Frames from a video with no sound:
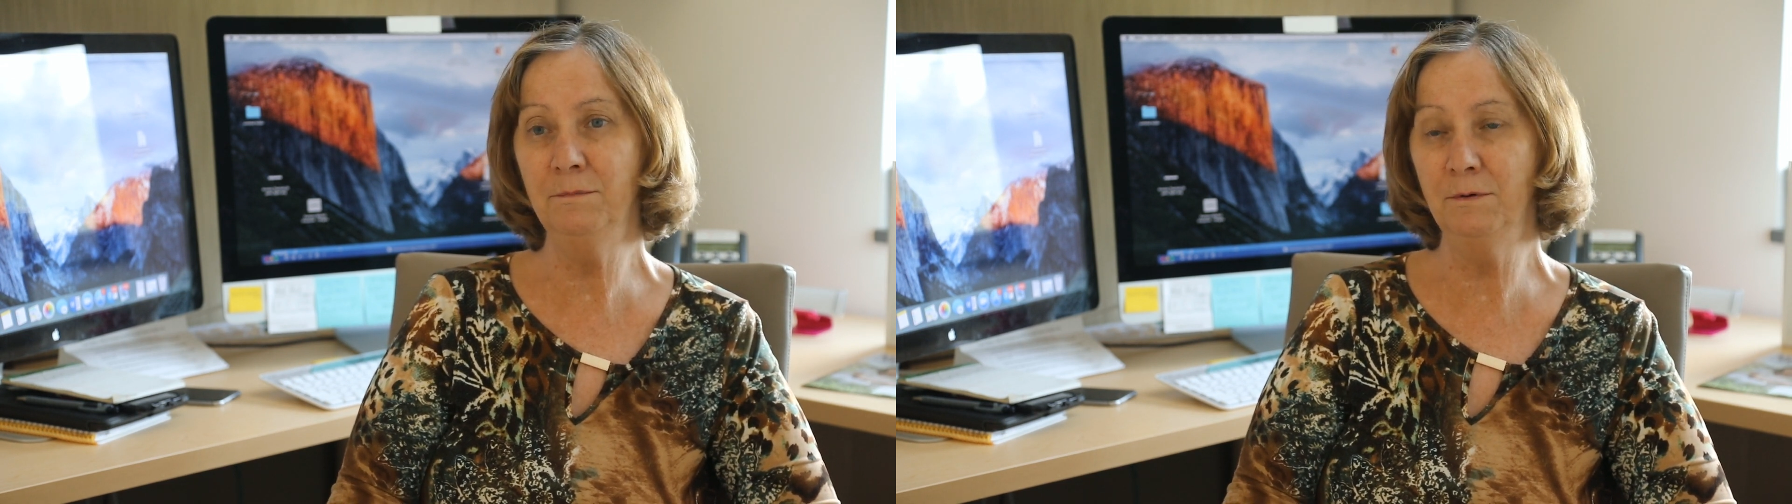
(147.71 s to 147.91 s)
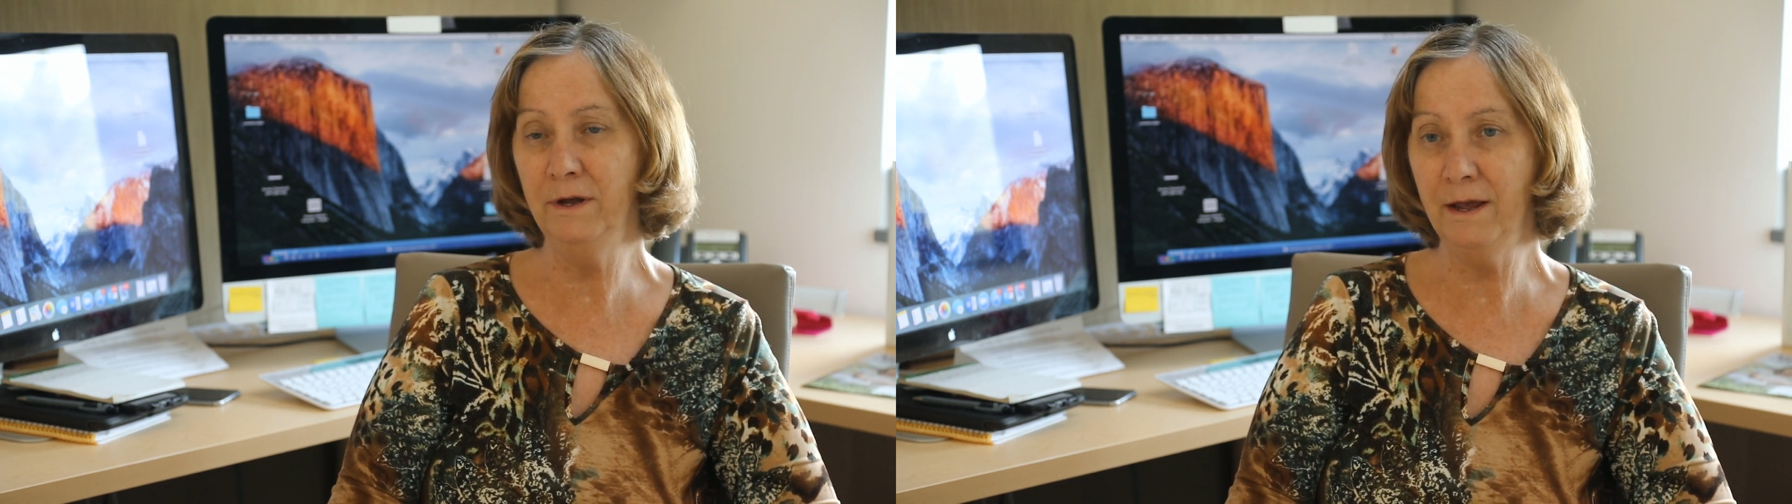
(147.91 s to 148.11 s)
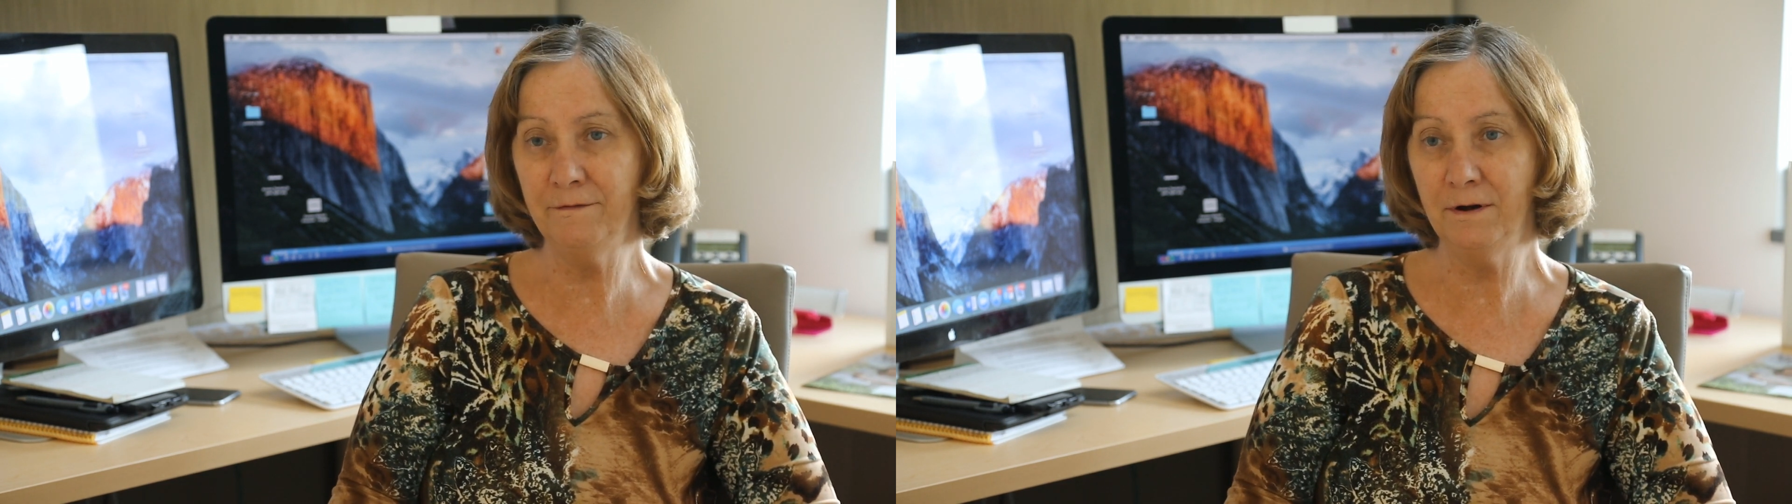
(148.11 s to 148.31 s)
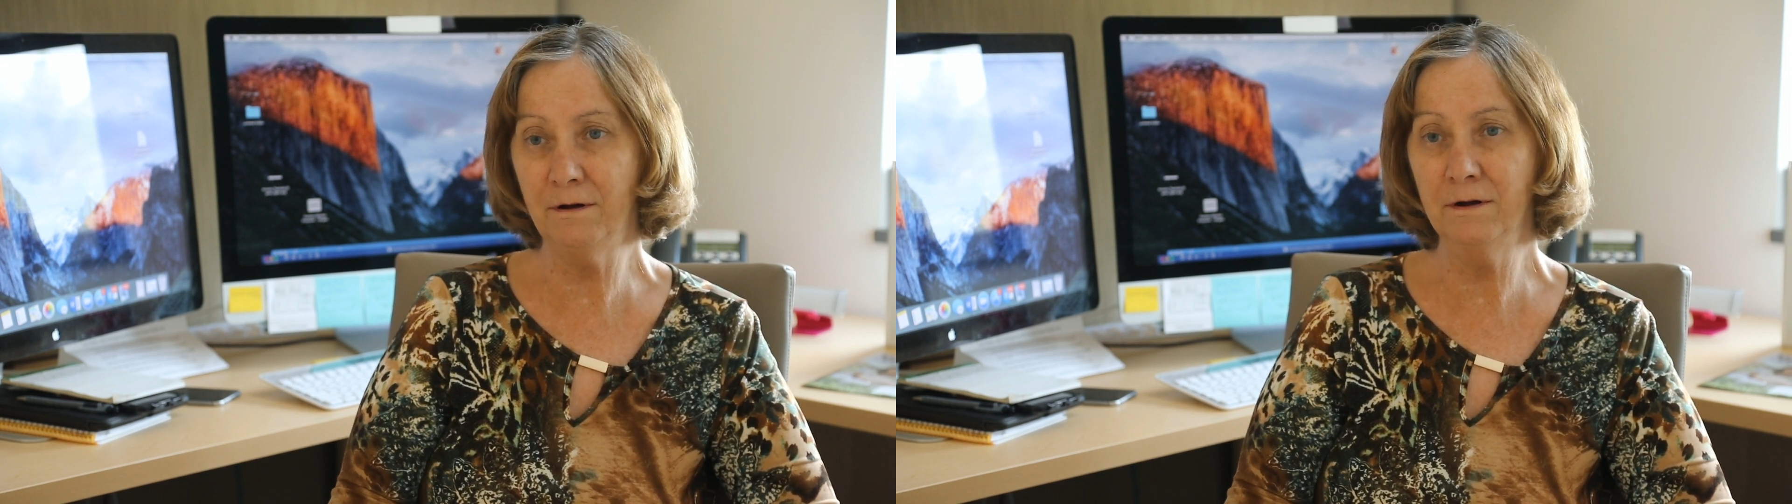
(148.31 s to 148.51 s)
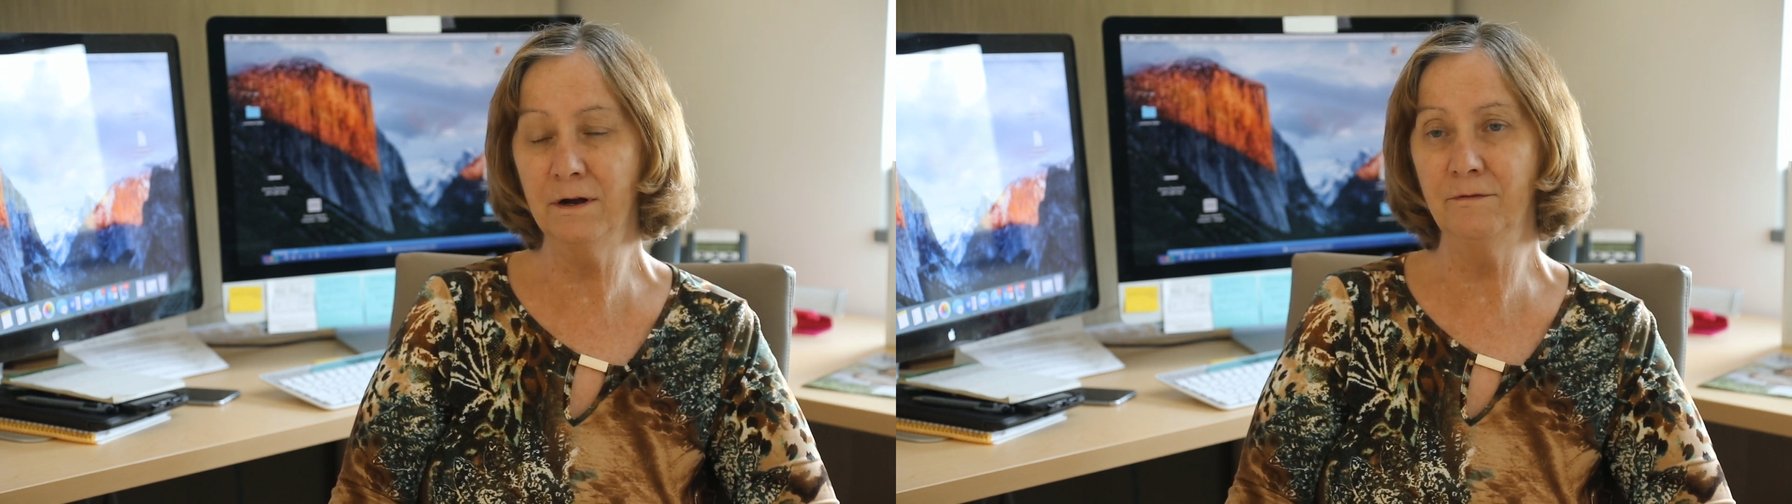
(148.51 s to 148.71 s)
but we have it
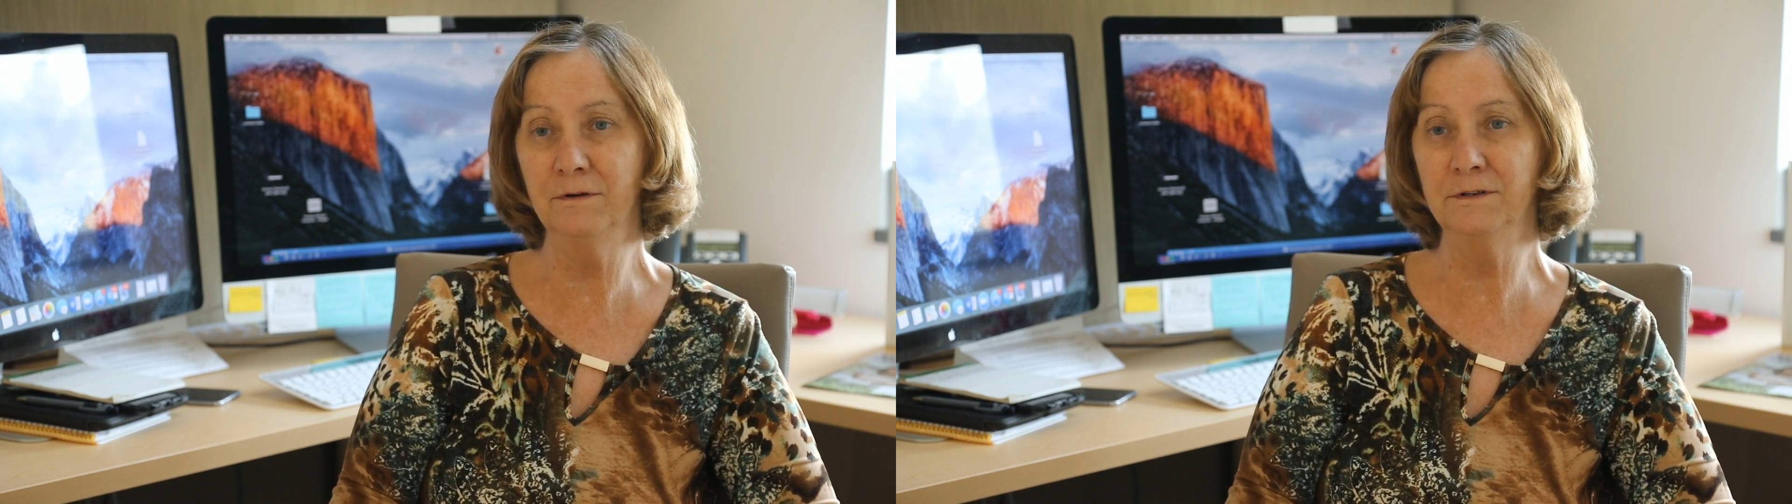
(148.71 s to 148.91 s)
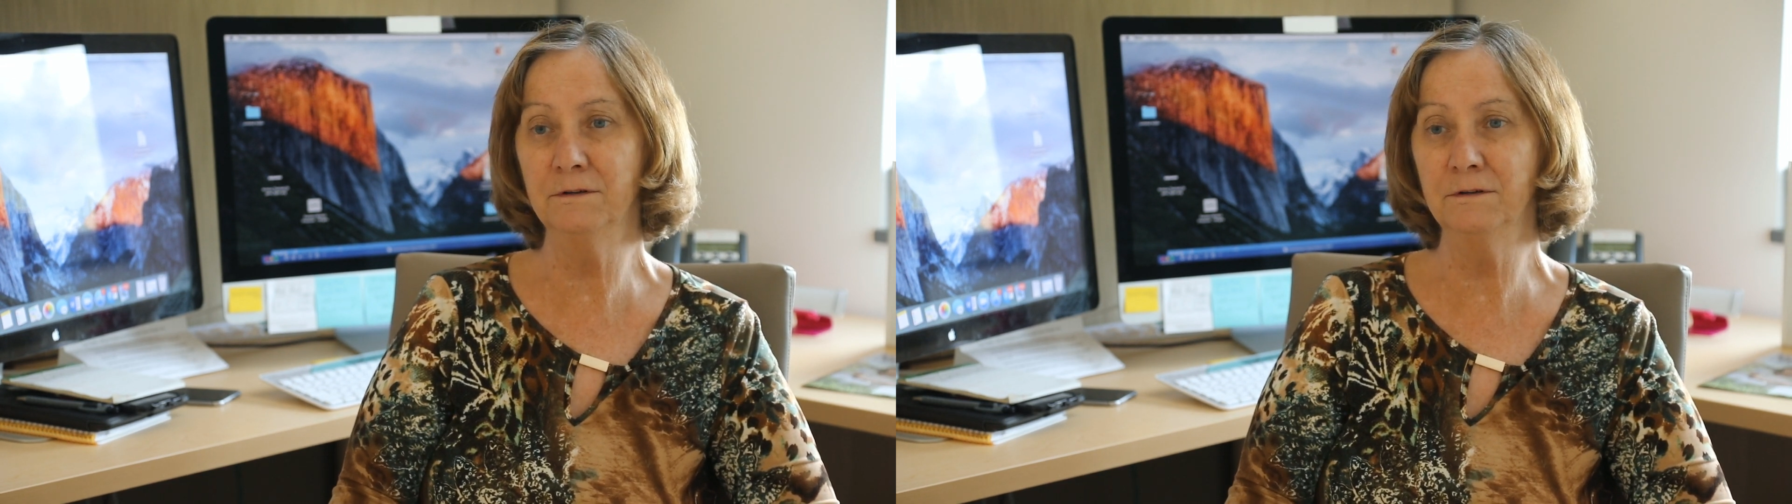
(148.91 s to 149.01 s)
all covered.